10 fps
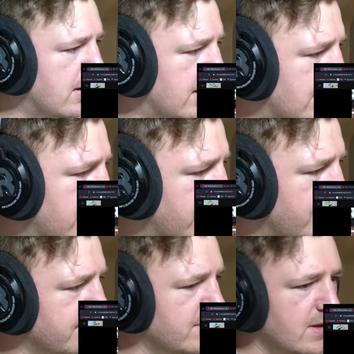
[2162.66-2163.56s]

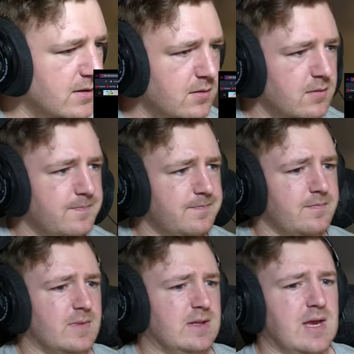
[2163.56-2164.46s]
We'll
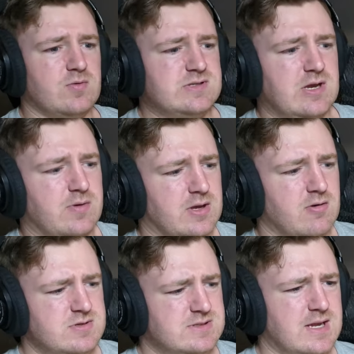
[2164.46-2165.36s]
see how it
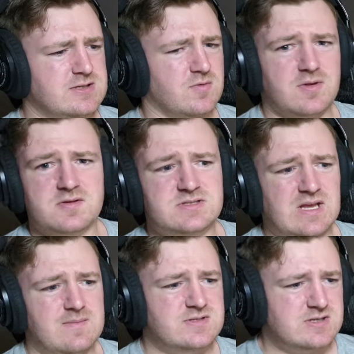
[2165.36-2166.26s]
goes. Knights are one of those
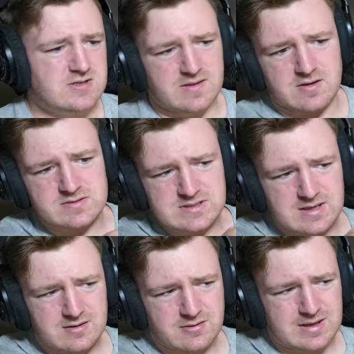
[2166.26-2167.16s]
teams just on the
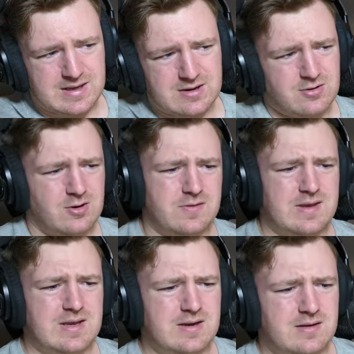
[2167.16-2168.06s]
outside looking in, or are
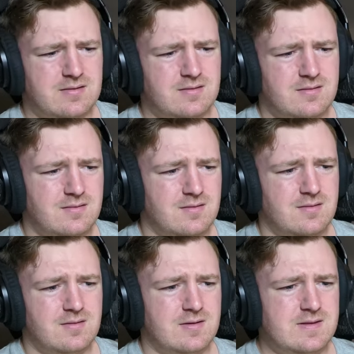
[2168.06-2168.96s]
they in it?
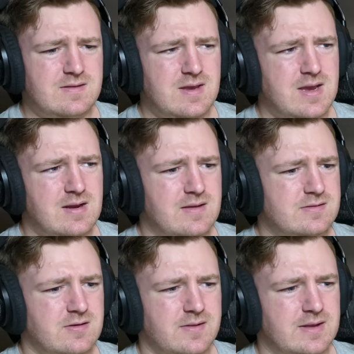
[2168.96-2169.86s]
Are they in the eight? I
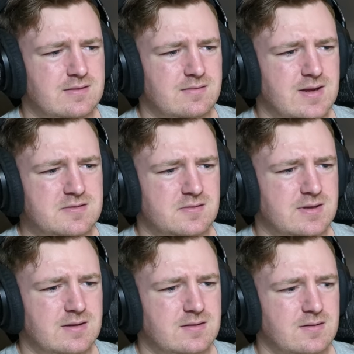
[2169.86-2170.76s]
think they're like ninth or
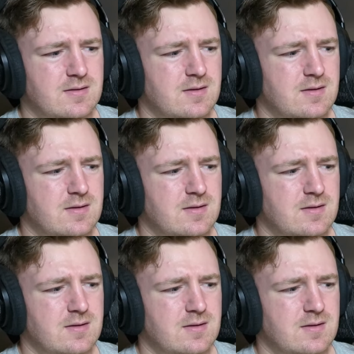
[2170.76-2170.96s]
tenth.